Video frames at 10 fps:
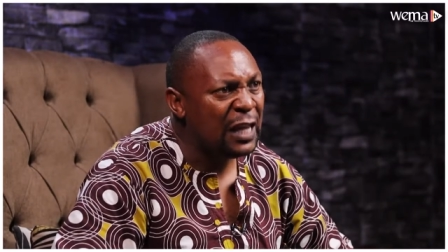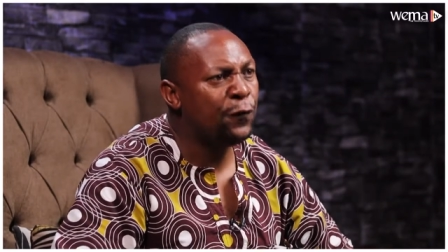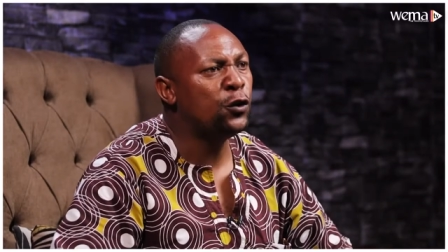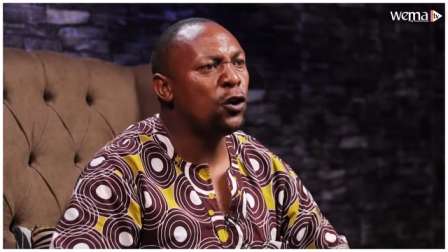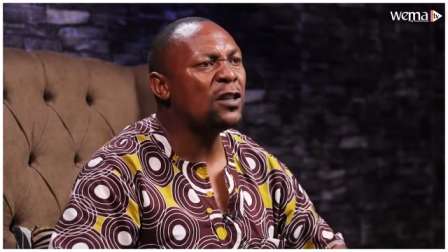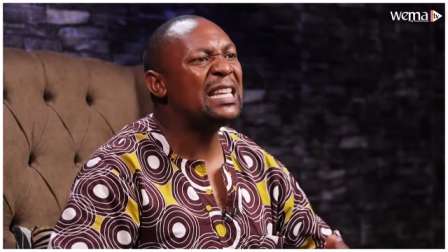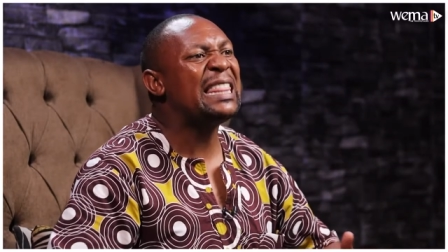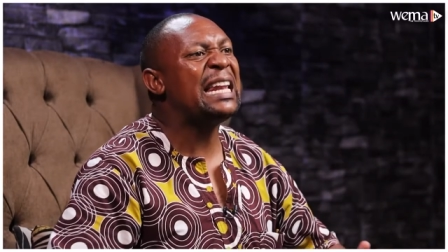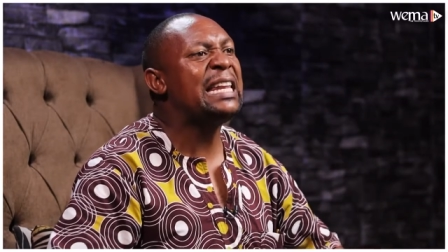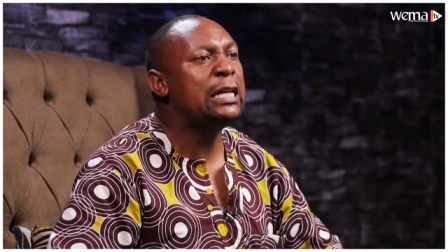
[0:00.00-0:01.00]
If you don't
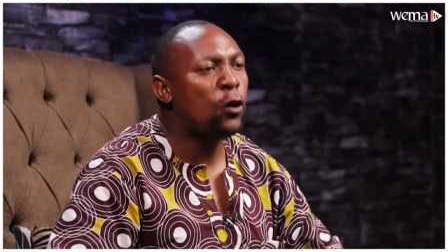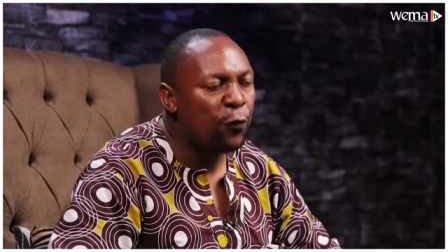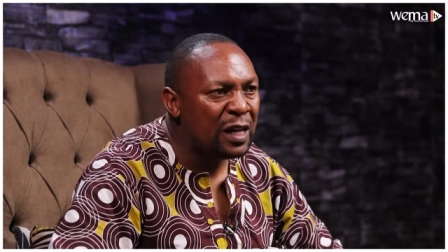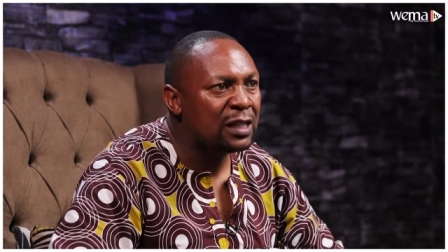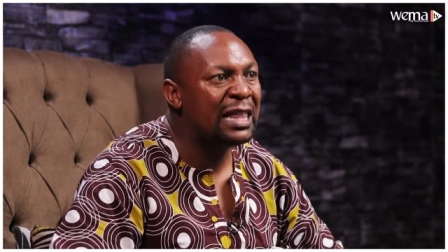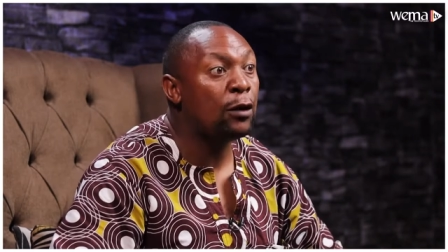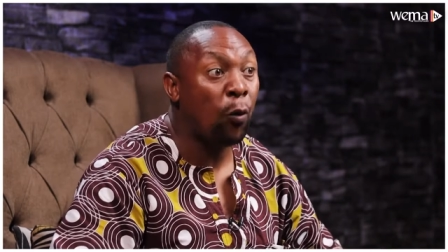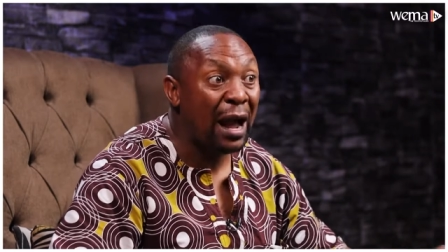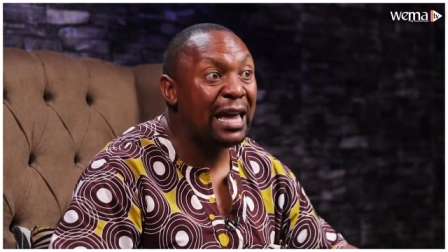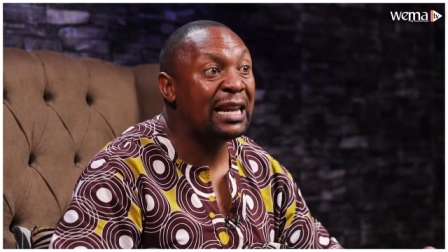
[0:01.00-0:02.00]
see the need of it, then
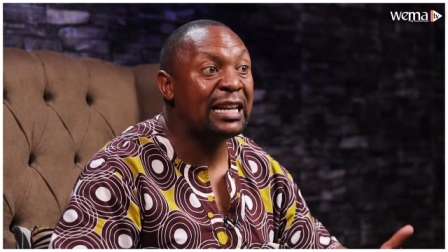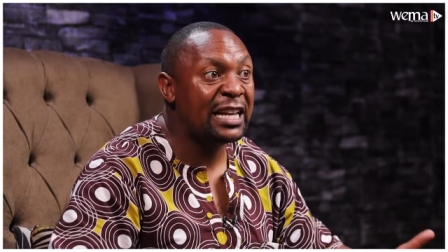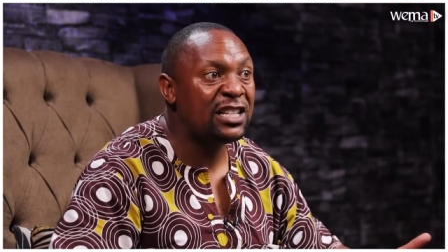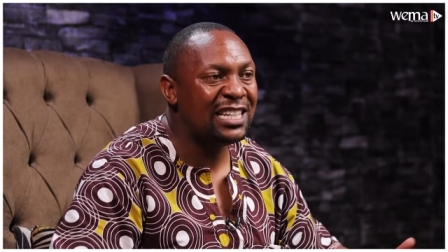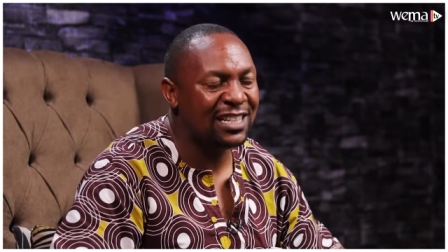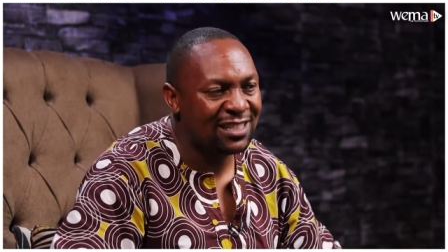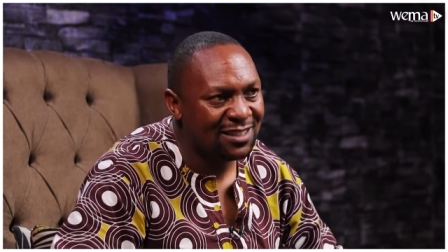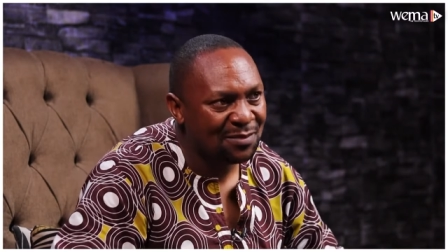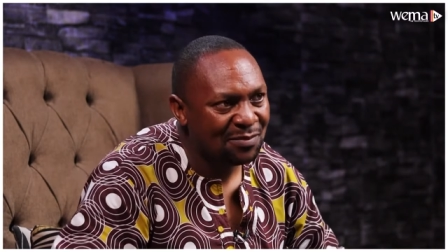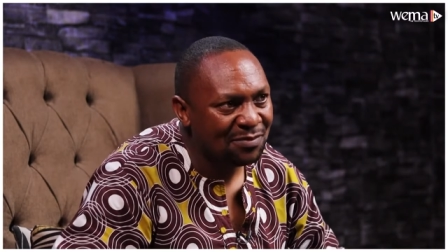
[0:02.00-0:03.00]
why engage in it?